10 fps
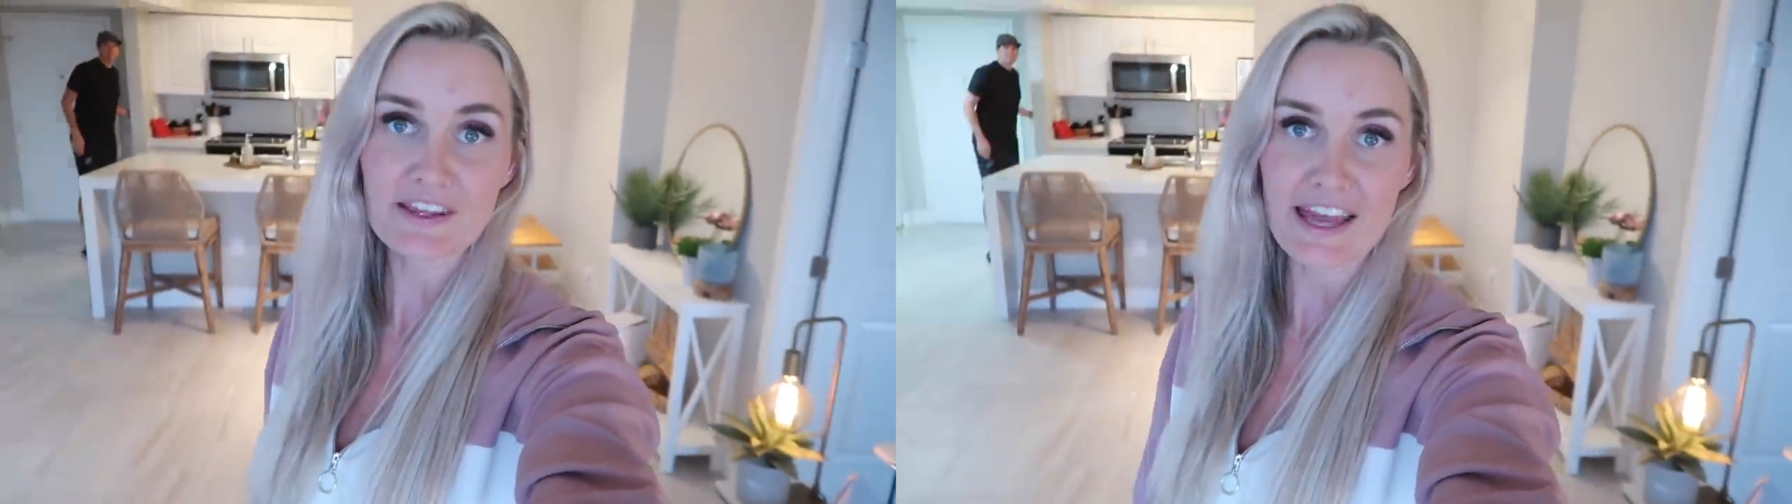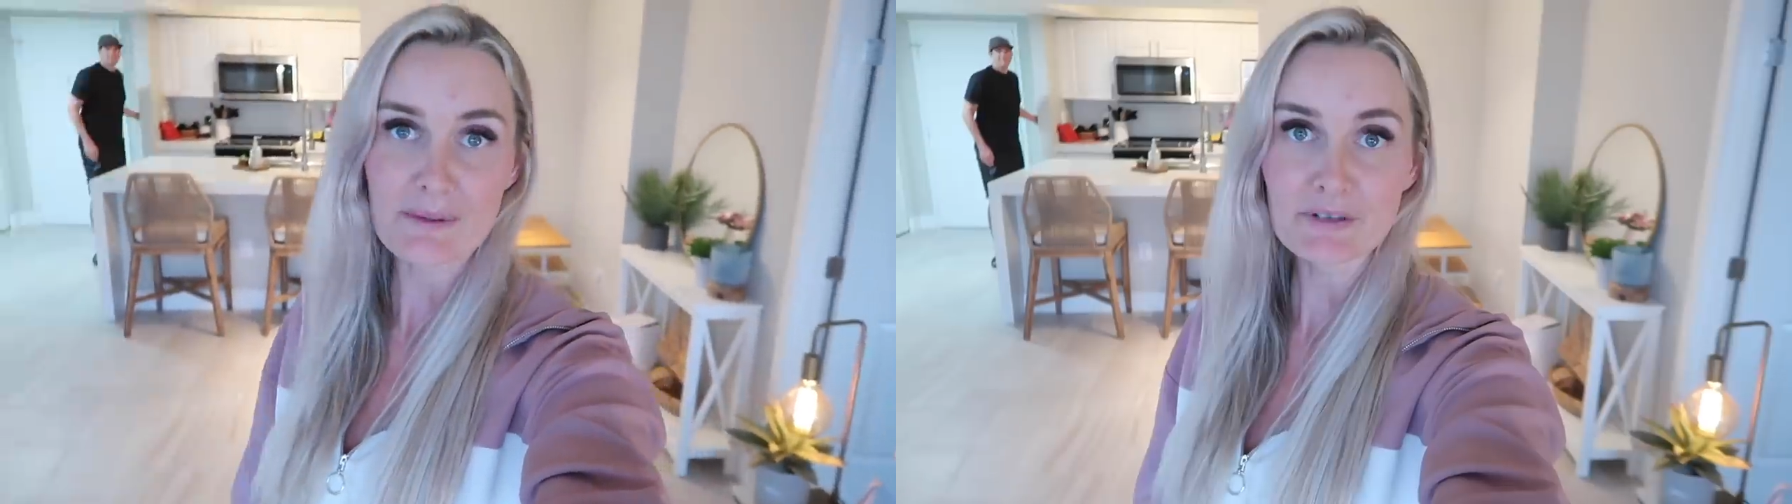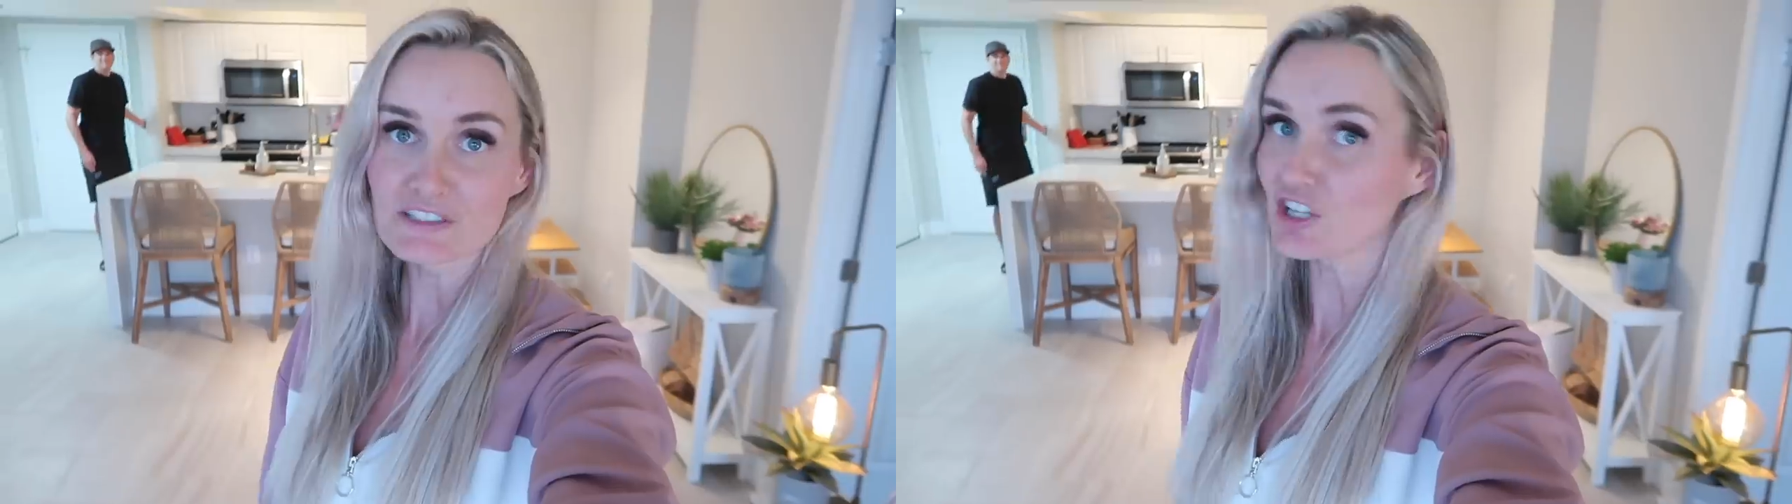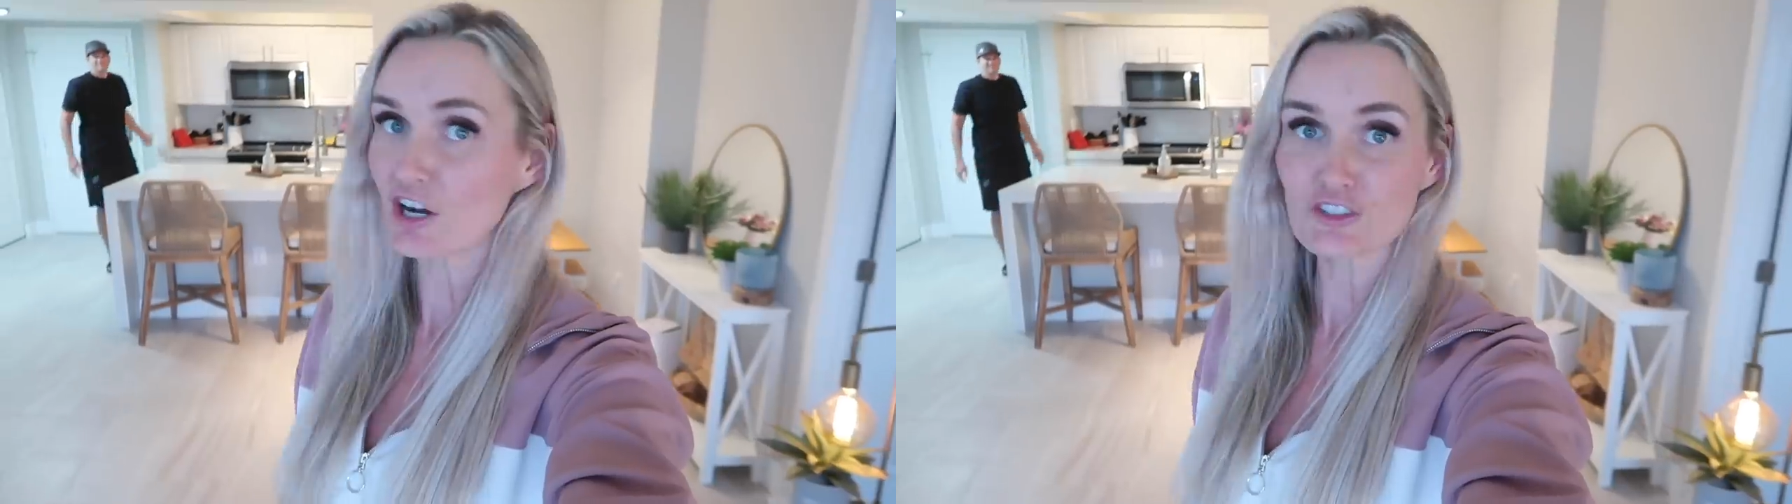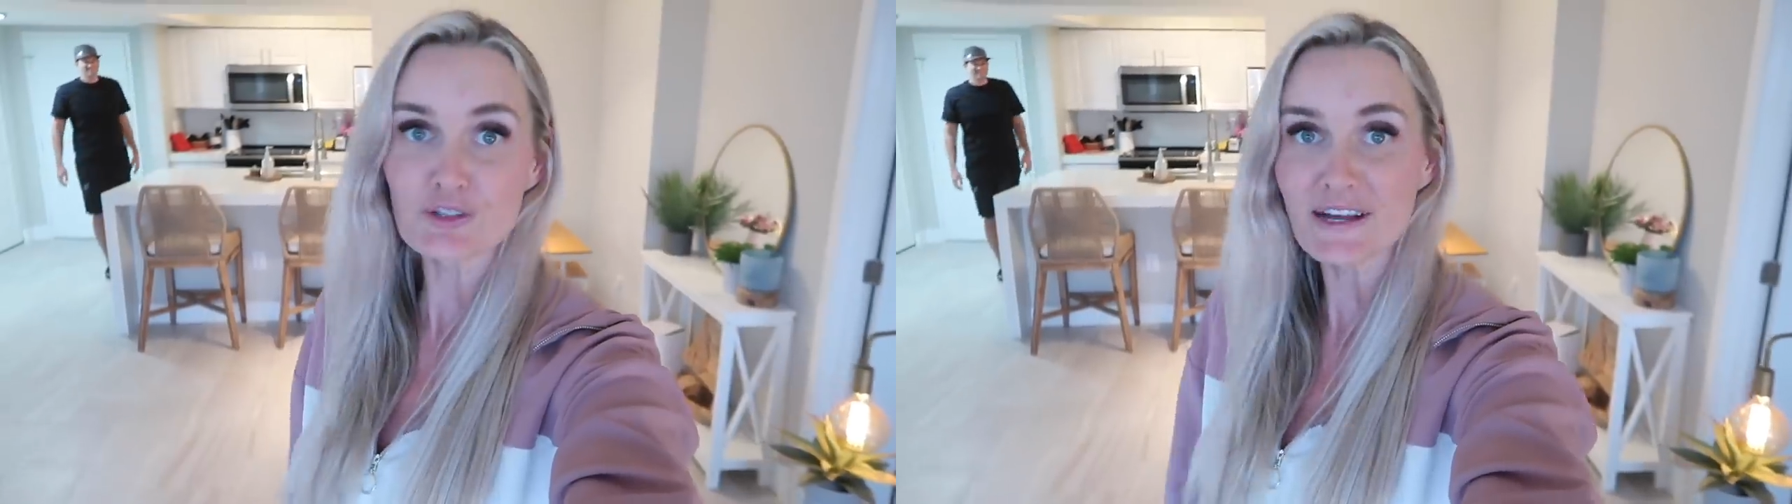camera and
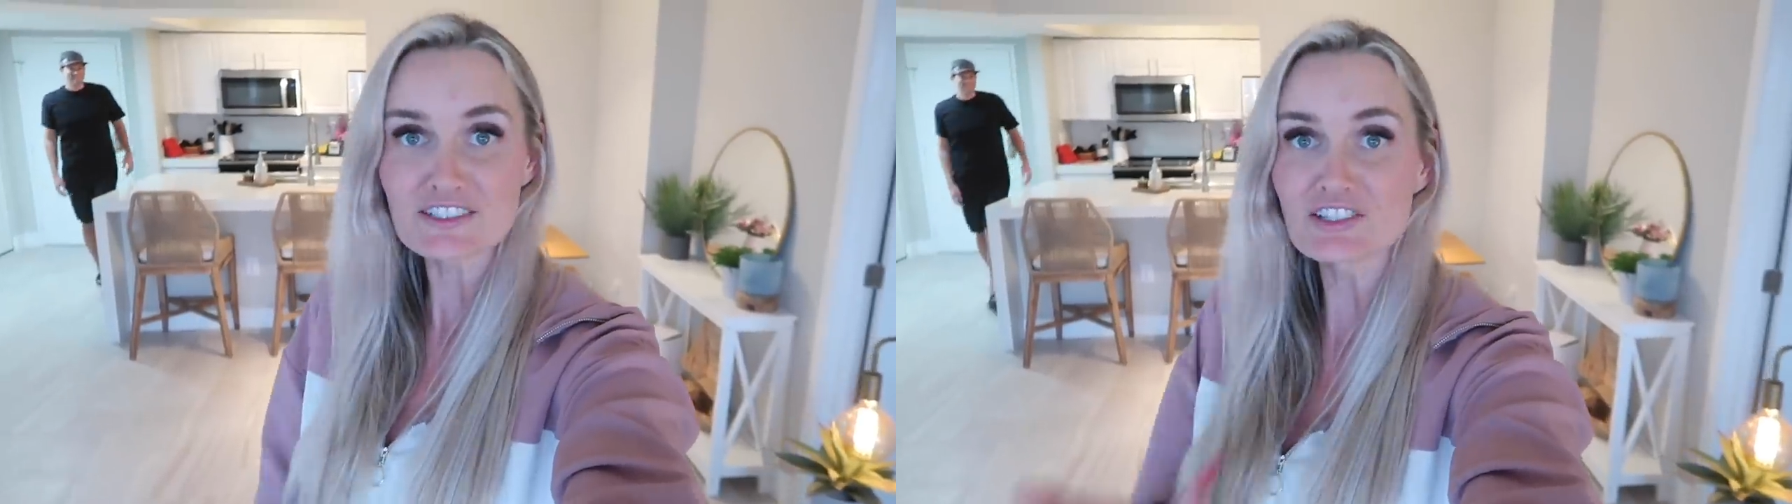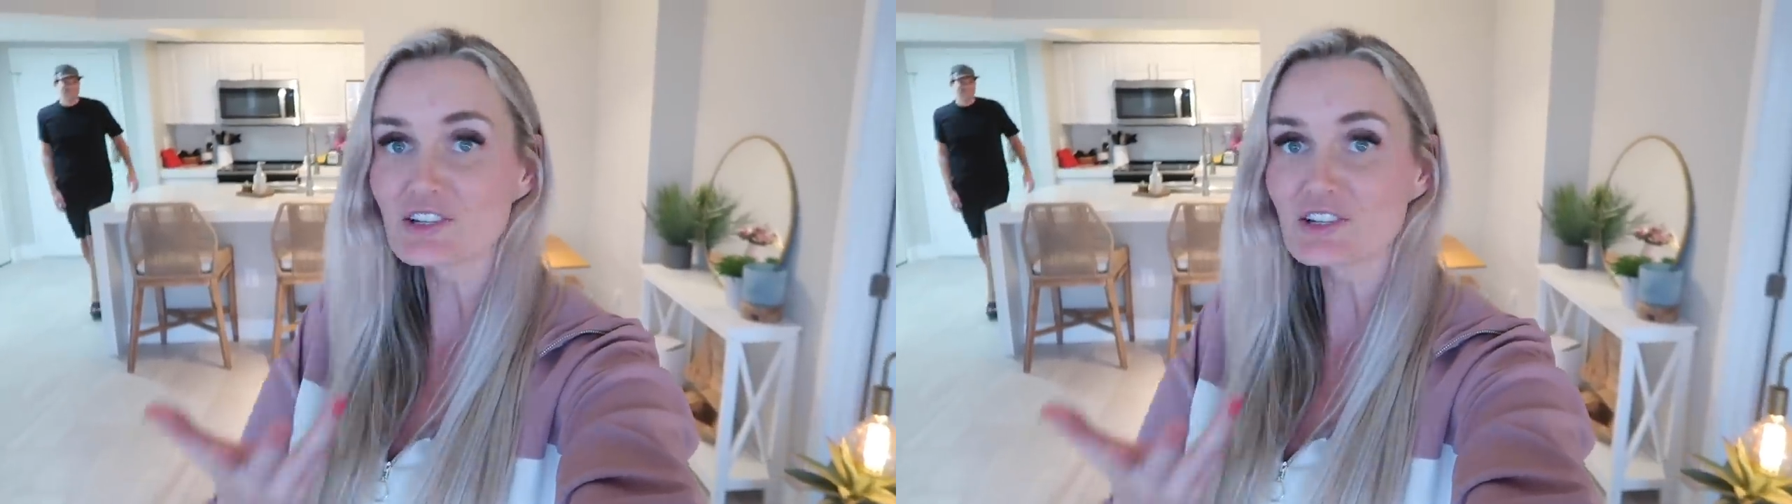talk to you guys a